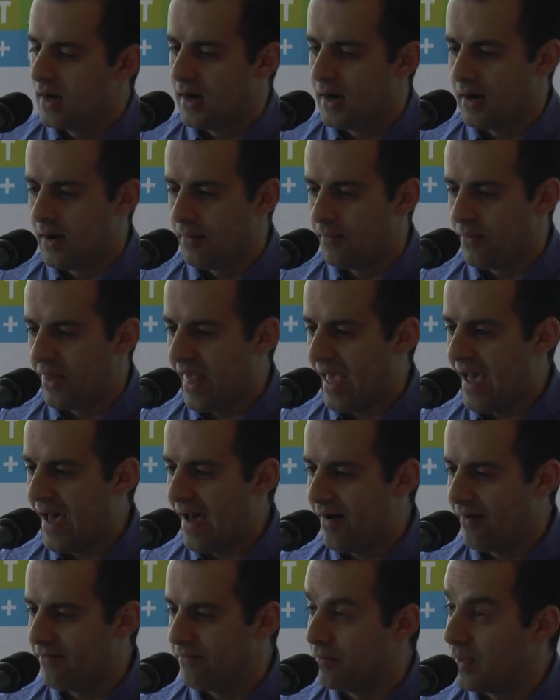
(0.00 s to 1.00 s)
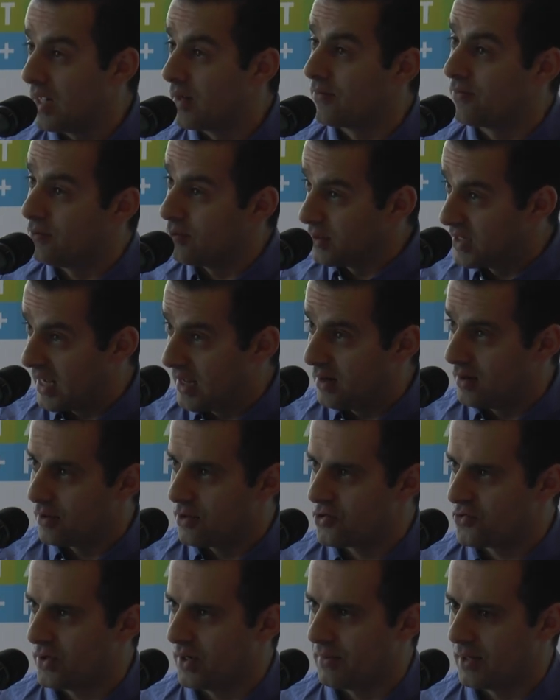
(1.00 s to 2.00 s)
have meaningful data
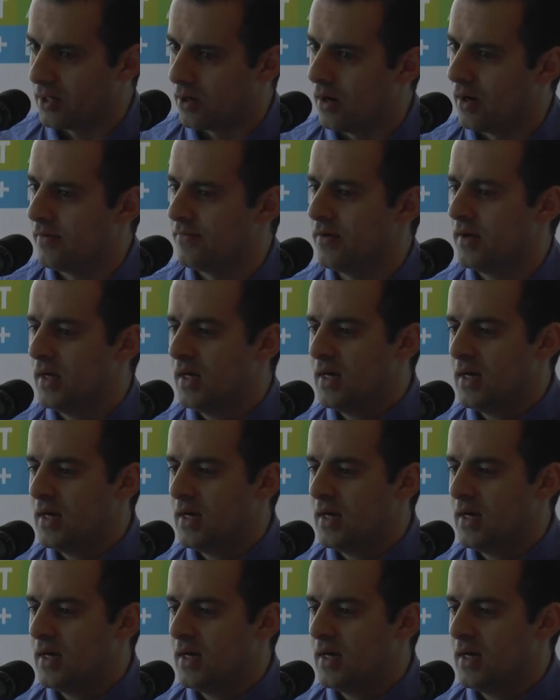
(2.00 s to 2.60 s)
streaming off,